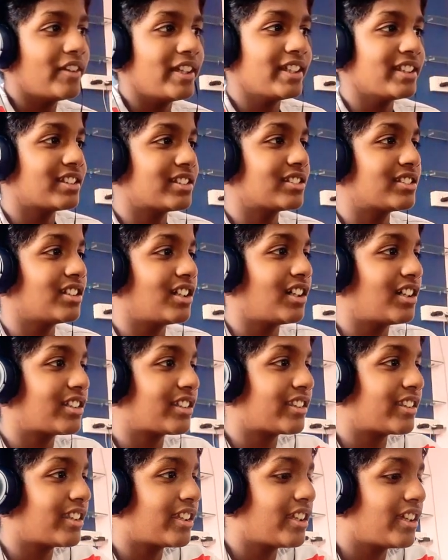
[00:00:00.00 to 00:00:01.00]
he's stuck
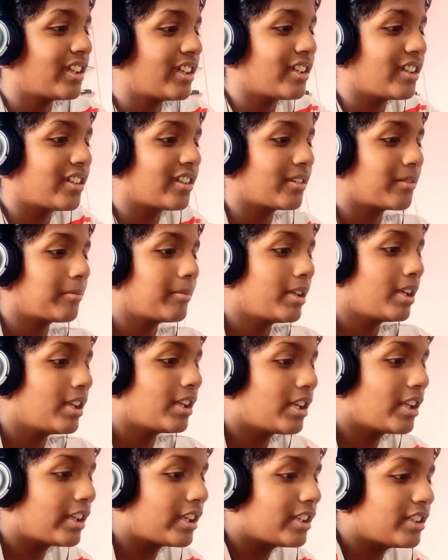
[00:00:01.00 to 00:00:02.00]
there. I
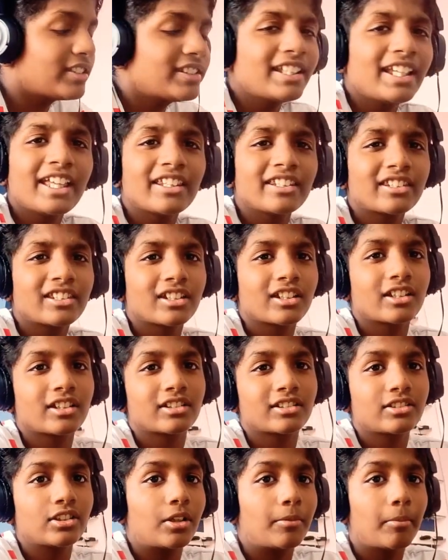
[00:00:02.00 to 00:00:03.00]
can say anything
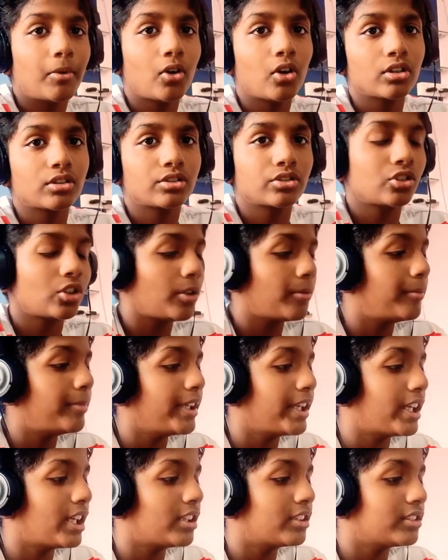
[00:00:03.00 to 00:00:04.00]
which I watched
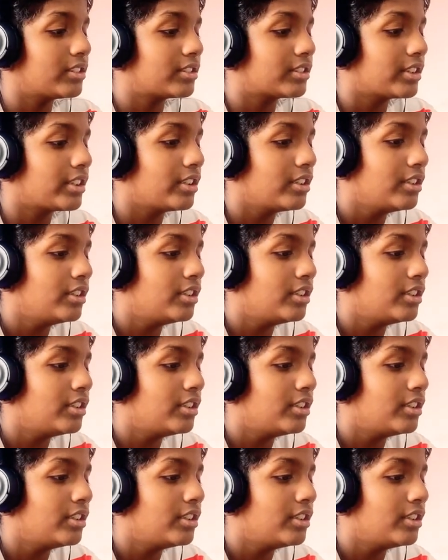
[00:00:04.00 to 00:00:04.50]
already, guys.